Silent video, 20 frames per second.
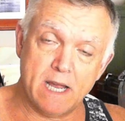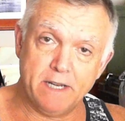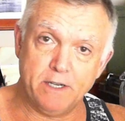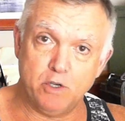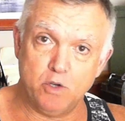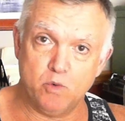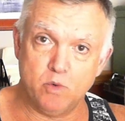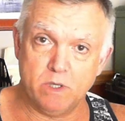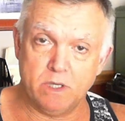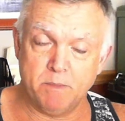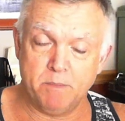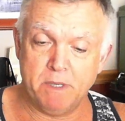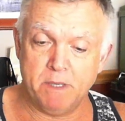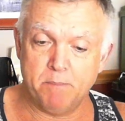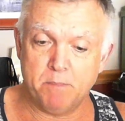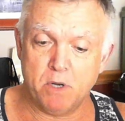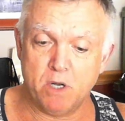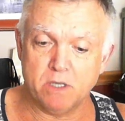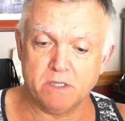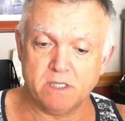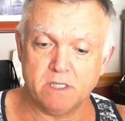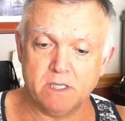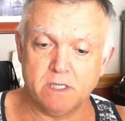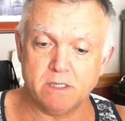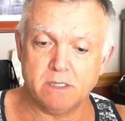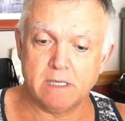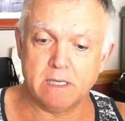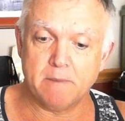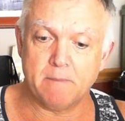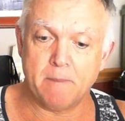do with the meatballs
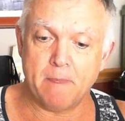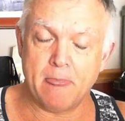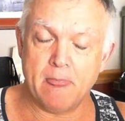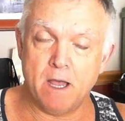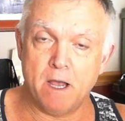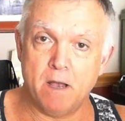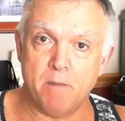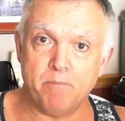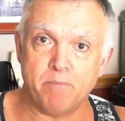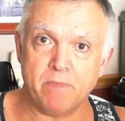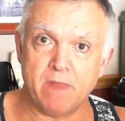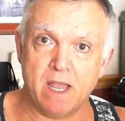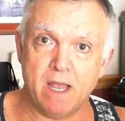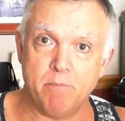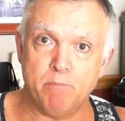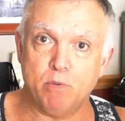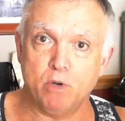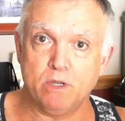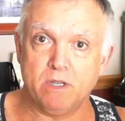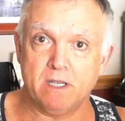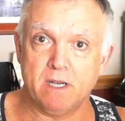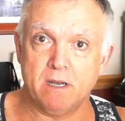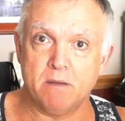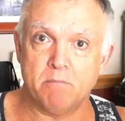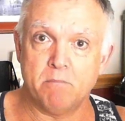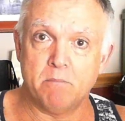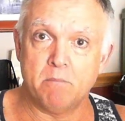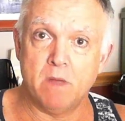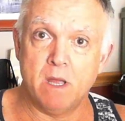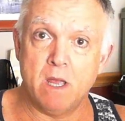is I put
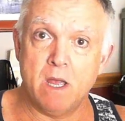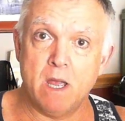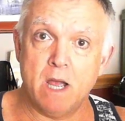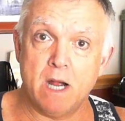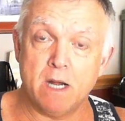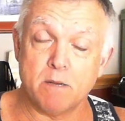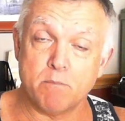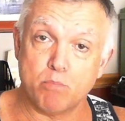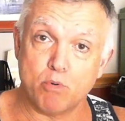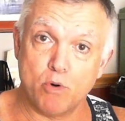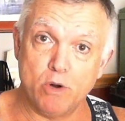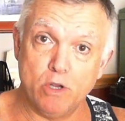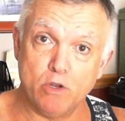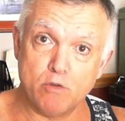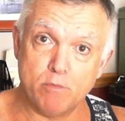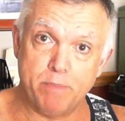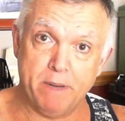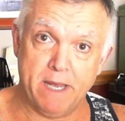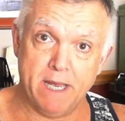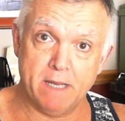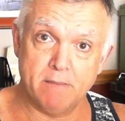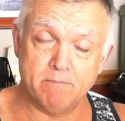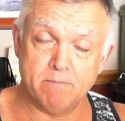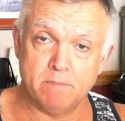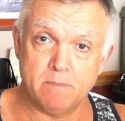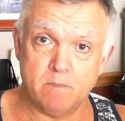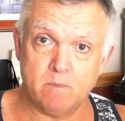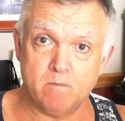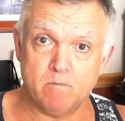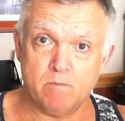them on a broiler pan.
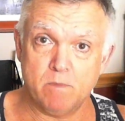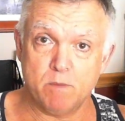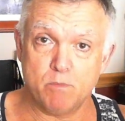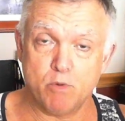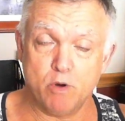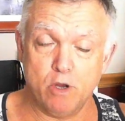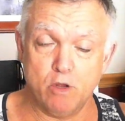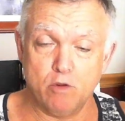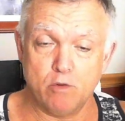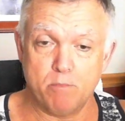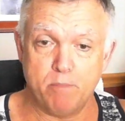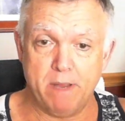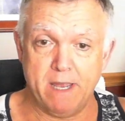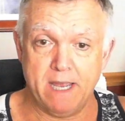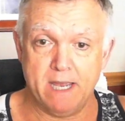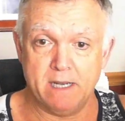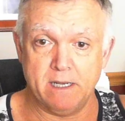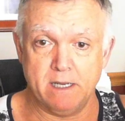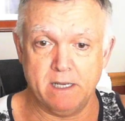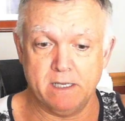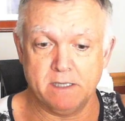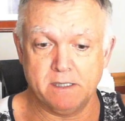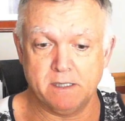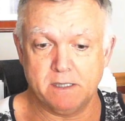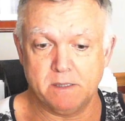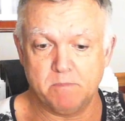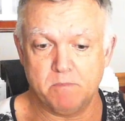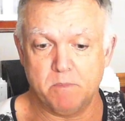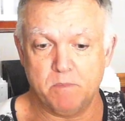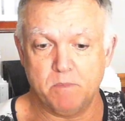A broiler pan
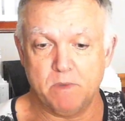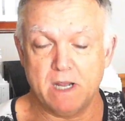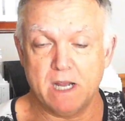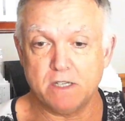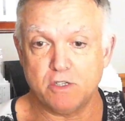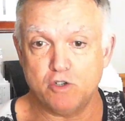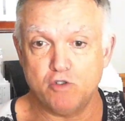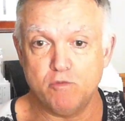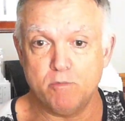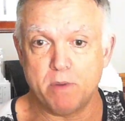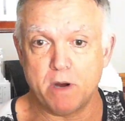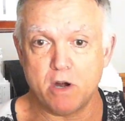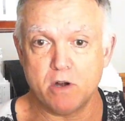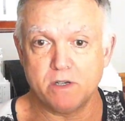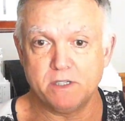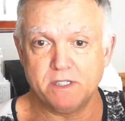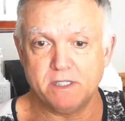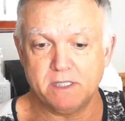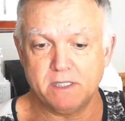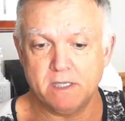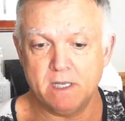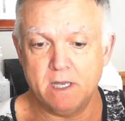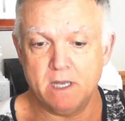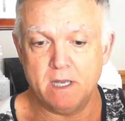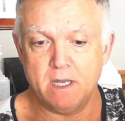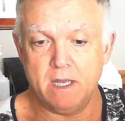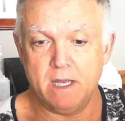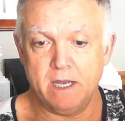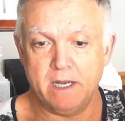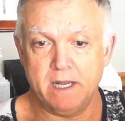is got two parts.
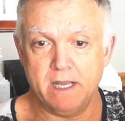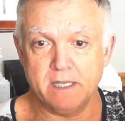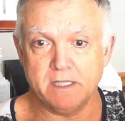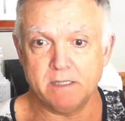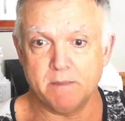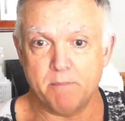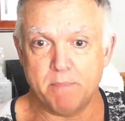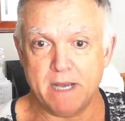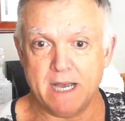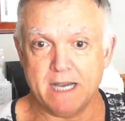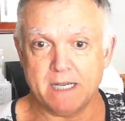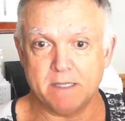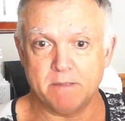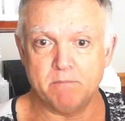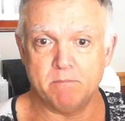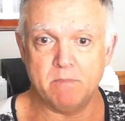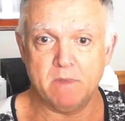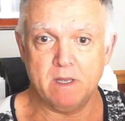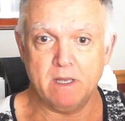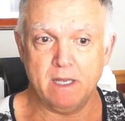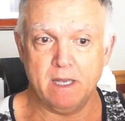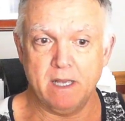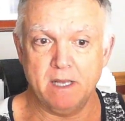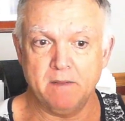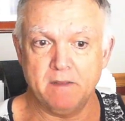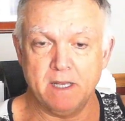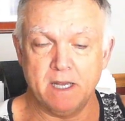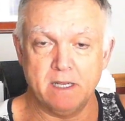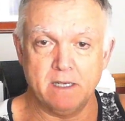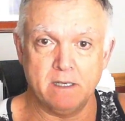It has a bottom, and
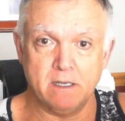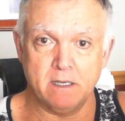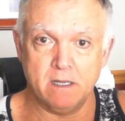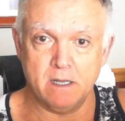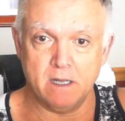then